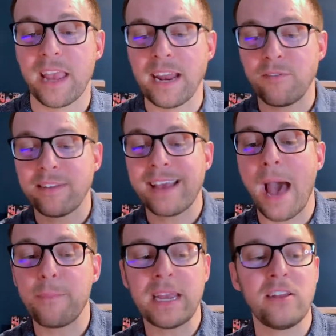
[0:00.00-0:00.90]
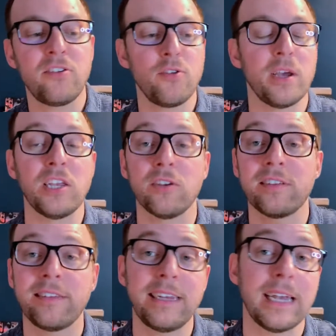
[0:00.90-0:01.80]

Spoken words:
And if you tap into it, you'll see